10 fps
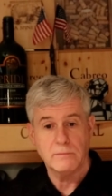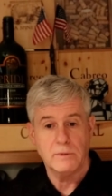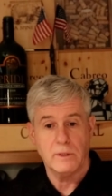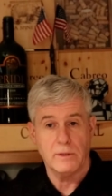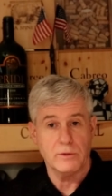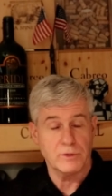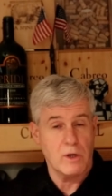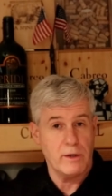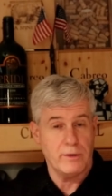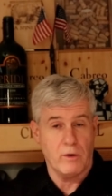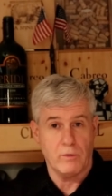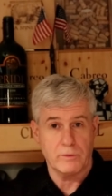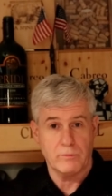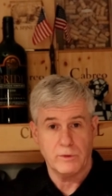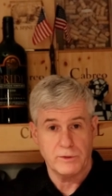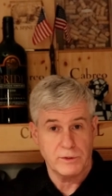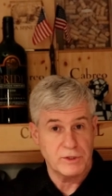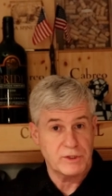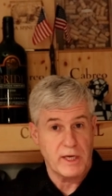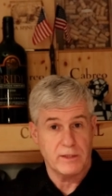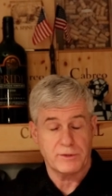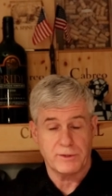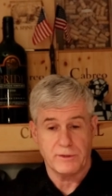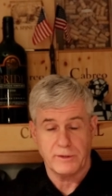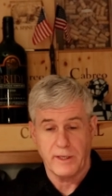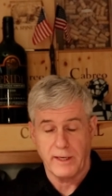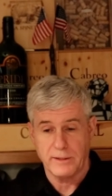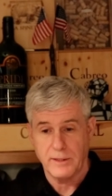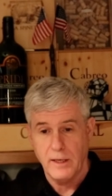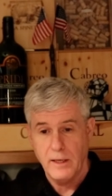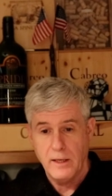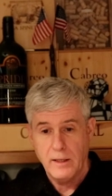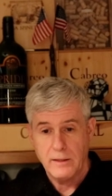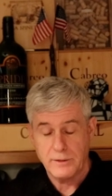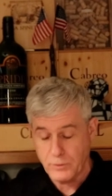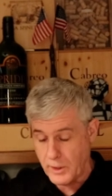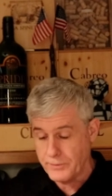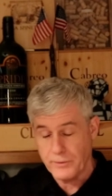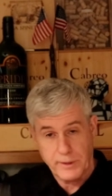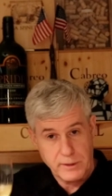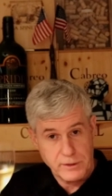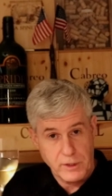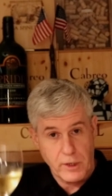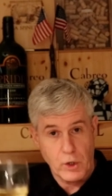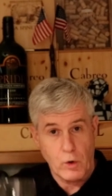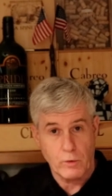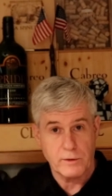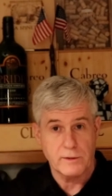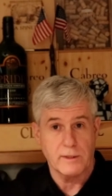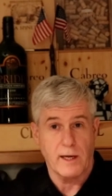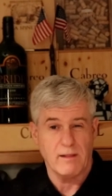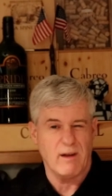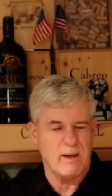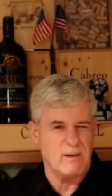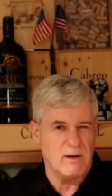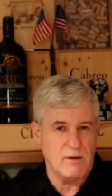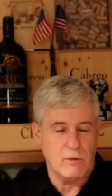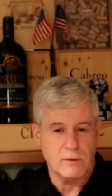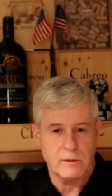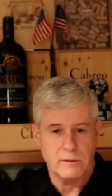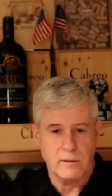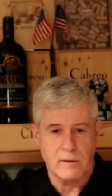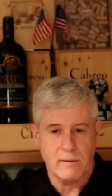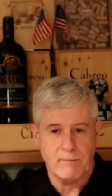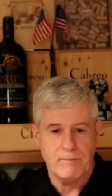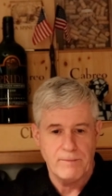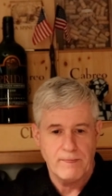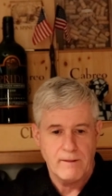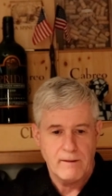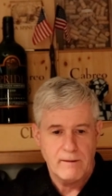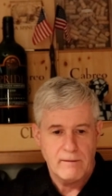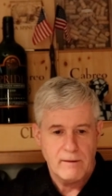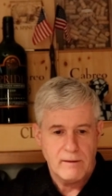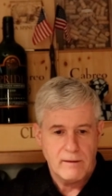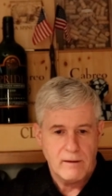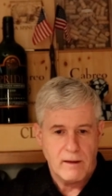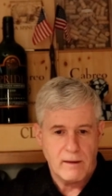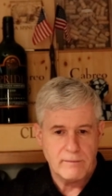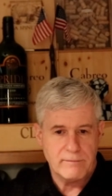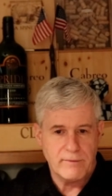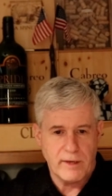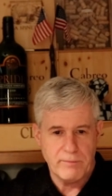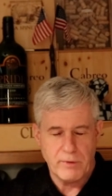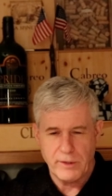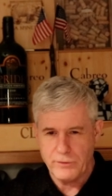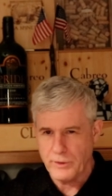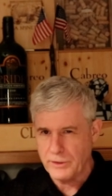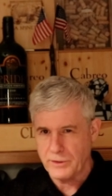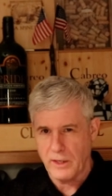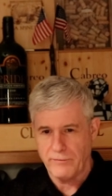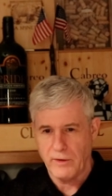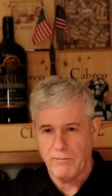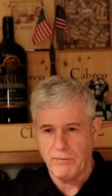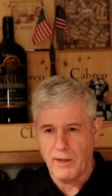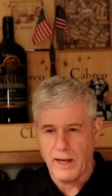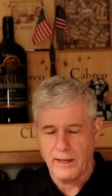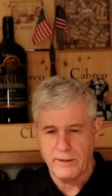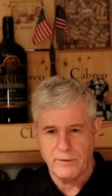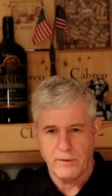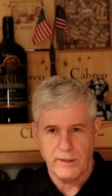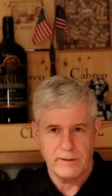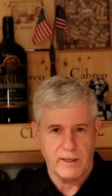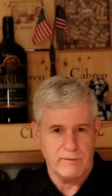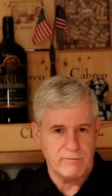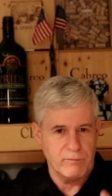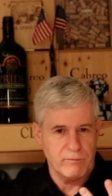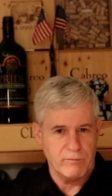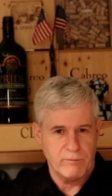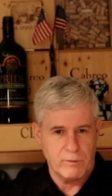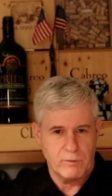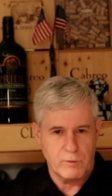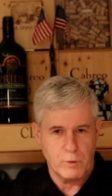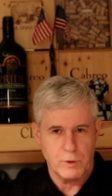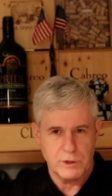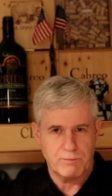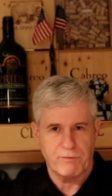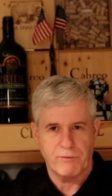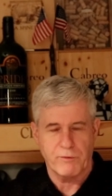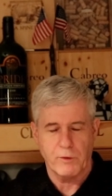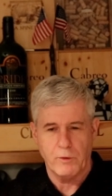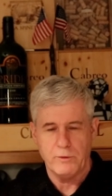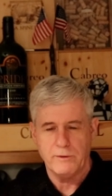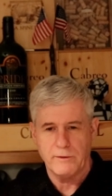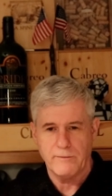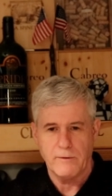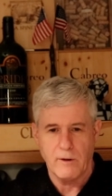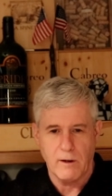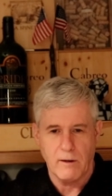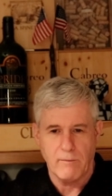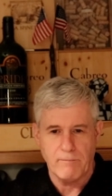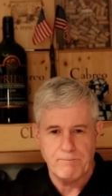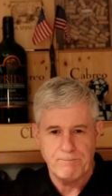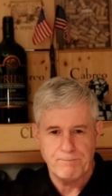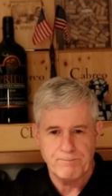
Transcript: and there's unoaked, which is in stainless steel tanks. This is what I'm drinking is an unoaked. I like unoaked. Um, anybody drinks Sauvignon Blanc, you like that crisp fruit. Um,